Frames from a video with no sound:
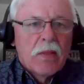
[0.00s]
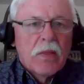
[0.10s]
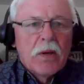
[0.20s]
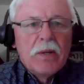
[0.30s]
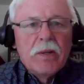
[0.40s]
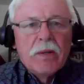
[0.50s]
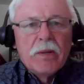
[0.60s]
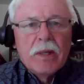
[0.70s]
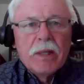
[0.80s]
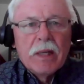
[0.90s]

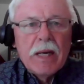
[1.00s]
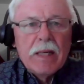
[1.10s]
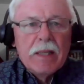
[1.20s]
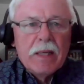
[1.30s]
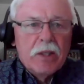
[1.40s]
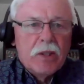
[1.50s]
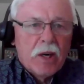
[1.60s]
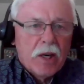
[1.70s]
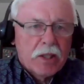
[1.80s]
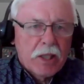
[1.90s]
Thunder and lightning and
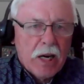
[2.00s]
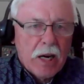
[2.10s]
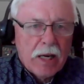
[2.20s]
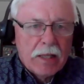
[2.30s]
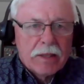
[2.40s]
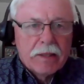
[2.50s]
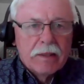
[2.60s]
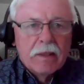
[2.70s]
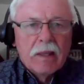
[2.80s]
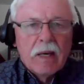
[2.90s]
dark skies,
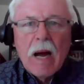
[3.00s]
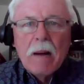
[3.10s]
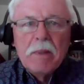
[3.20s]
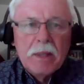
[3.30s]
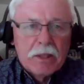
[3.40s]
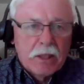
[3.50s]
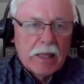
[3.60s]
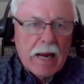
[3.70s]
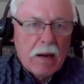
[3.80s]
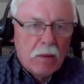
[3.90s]
ominous
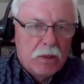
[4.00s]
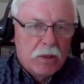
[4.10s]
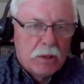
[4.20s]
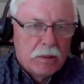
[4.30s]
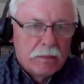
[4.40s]
clouds.